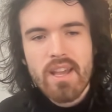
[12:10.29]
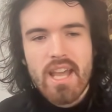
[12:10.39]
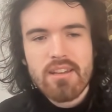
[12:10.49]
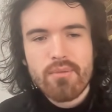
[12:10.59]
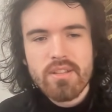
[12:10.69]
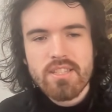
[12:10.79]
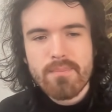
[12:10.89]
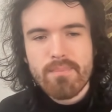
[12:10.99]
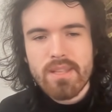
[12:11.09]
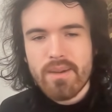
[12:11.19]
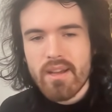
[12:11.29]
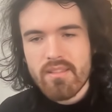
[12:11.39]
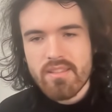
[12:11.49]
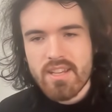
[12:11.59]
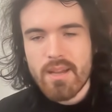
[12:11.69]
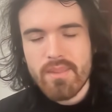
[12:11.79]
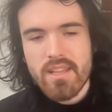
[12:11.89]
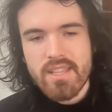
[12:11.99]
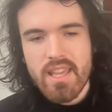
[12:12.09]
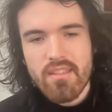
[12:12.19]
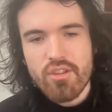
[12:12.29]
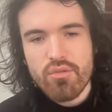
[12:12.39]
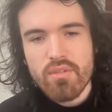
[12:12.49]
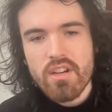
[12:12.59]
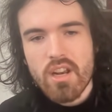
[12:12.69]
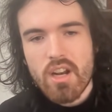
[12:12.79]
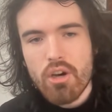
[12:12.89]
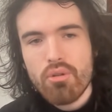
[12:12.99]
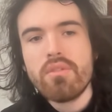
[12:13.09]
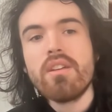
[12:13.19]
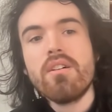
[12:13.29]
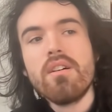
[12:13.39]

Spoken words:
and I wanted to minimize the time that it takes to clone